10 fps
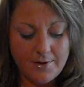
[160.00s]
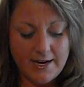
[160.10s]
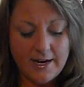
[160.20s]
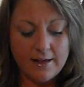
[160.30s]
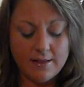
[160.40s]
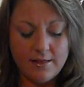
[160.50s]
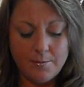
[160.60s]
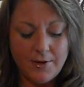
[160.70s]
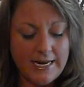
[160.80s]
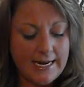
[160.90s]
me.
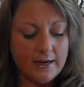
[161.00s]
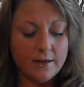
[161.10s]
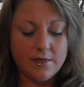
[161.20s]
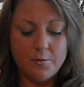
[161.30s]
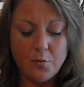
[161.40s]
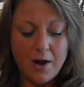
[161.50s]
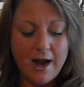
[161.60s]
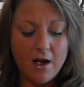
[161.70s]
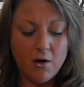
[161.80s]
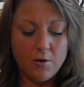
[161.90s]
The pink, the
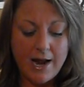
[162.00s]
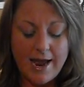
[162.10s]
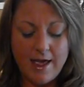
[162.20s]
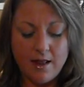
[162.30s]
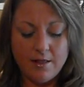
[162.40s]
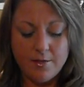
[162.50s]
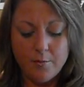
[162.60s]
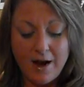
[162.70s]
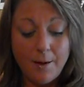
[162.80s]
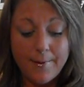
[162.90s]
brown, and the
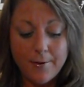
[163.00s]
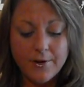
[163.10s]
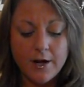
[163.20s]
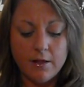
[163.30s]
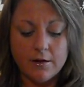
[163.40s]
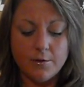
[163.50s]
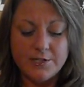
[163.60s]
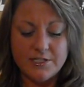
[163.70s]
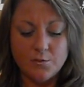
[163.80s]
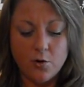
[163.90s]
brow bone color,
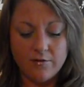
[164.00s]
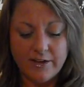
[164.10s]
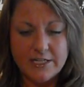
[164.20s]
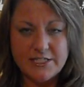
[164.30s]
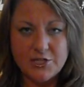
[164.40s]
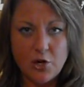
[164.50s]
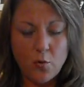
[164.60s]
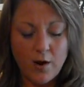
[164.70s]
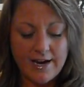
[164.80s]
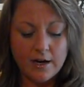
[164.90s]
which is more of like a snow
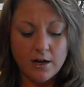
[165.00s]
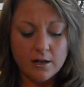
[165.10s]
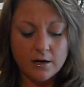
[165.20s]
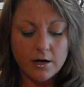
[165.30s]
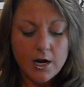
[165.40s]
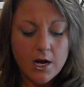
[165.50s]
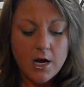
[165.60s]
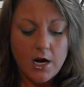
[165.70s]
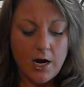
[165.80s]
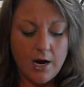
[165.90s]
white color.
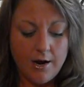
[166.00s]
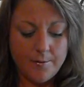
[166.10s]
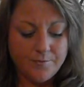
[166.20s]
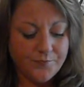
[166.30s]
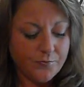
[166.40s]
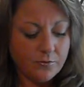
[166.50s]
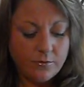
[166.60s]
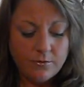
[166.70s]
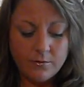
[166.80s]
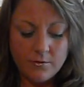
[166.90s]
Um,
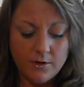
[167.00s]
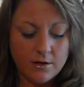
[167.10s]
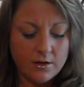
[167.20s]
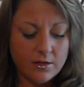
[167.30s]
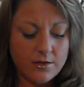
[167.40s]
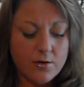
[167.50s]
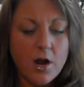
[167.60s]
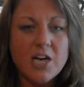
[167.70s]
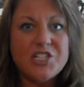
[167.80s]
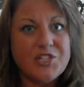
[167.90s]
They're
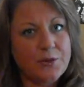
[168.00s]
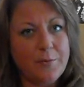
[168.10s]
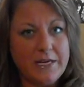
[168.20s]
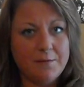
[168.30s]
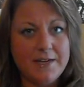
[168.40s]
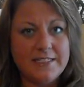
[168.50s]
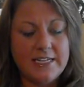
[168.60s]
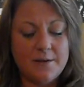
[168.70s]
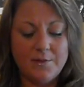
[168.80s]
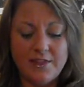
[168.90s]
not too
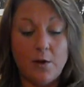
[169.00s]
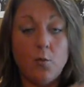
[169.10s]
pigmented, but they